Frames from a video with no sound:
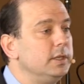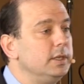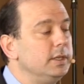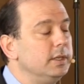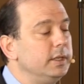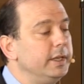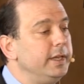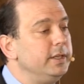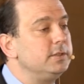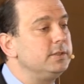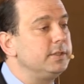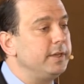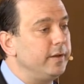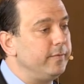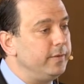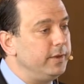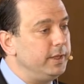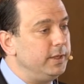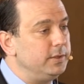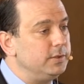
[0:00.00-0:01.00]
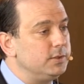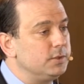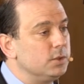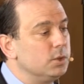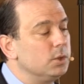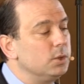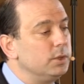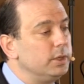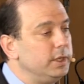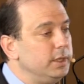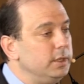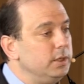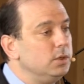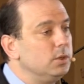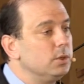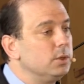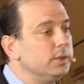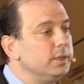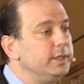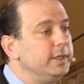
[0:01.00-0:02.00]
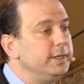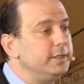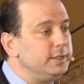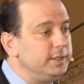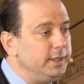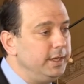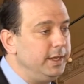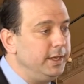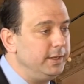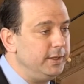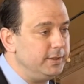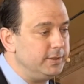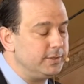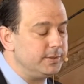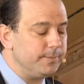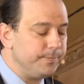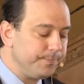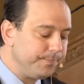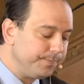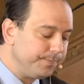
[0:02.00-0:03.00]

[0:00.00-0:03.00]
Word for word: the late seventies, early, early nineteen eighties.